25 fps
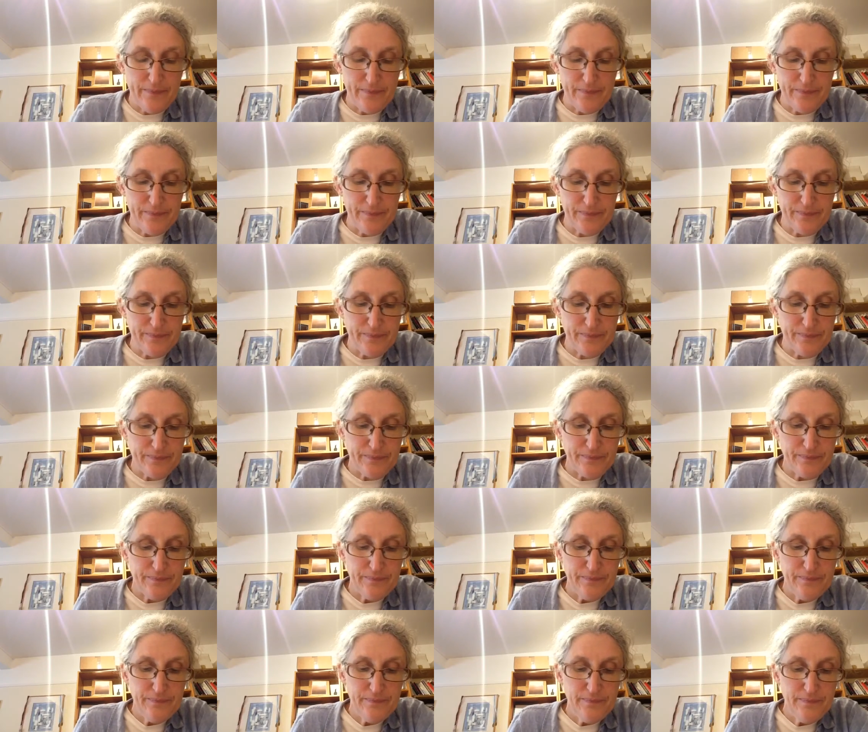
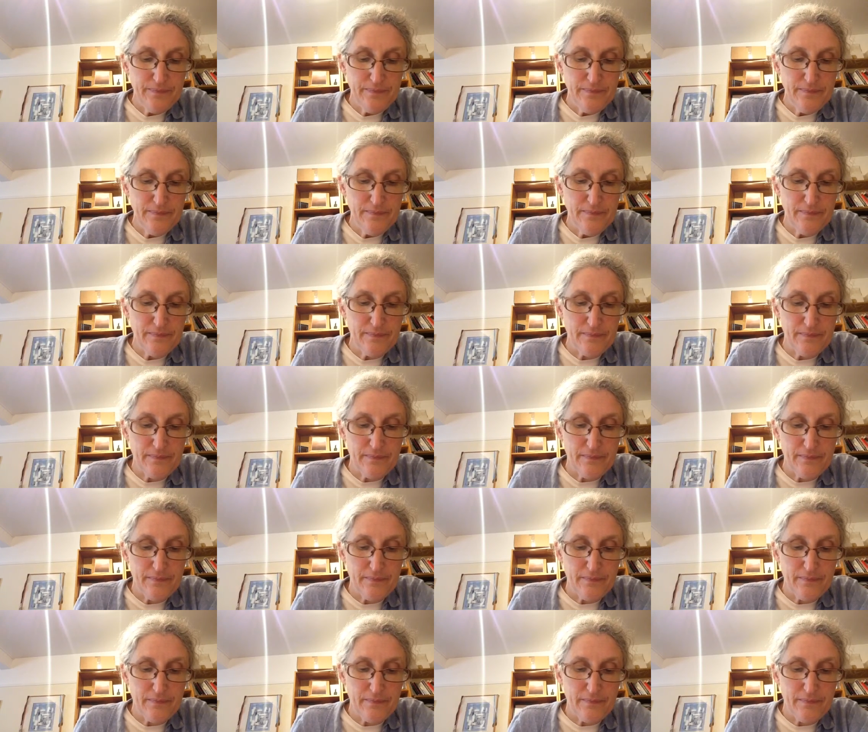
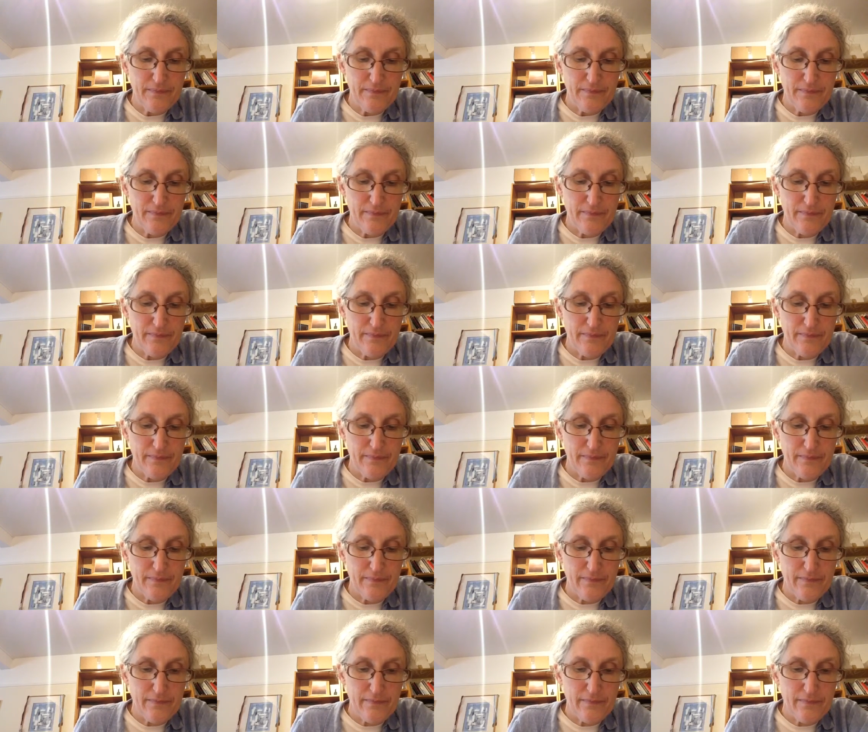
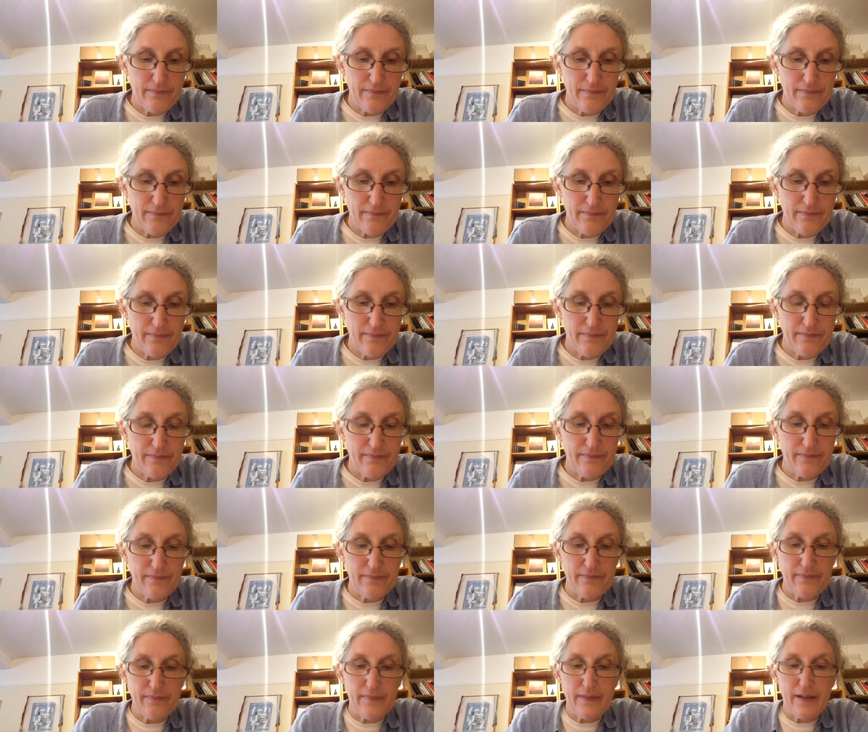
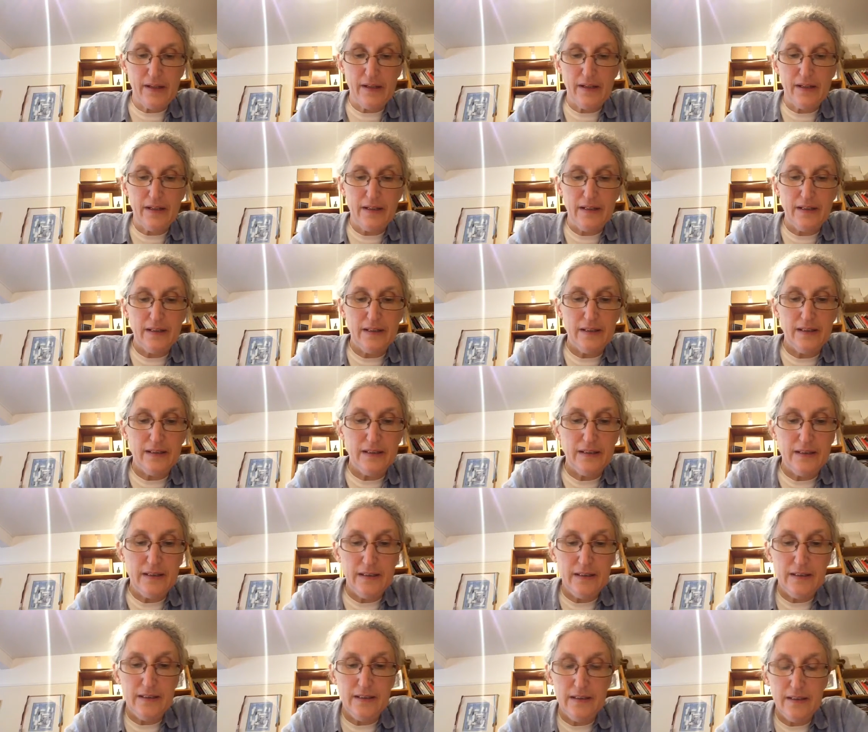
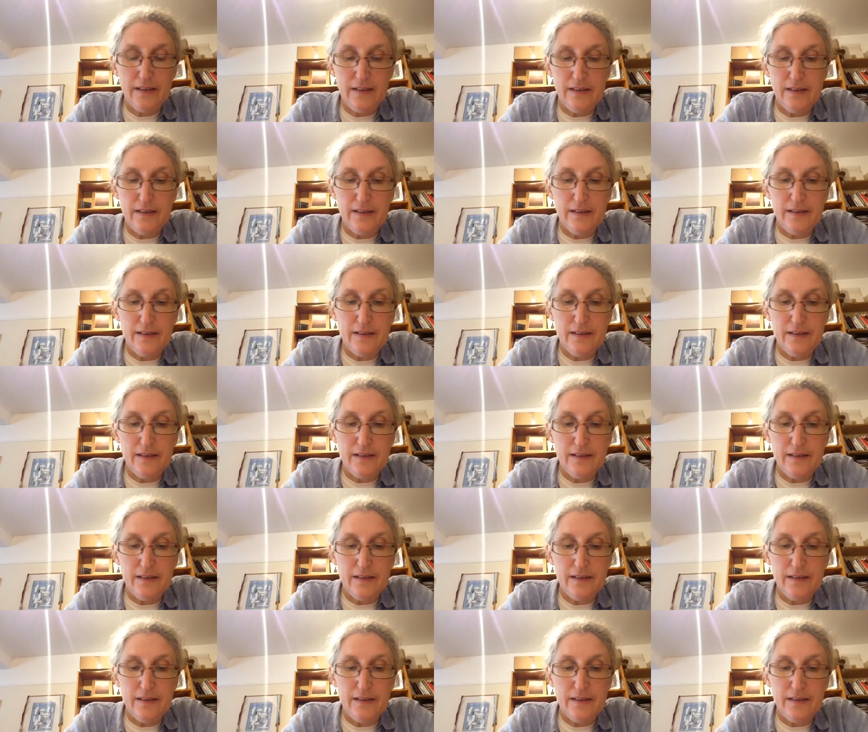No one is speaking in this clip.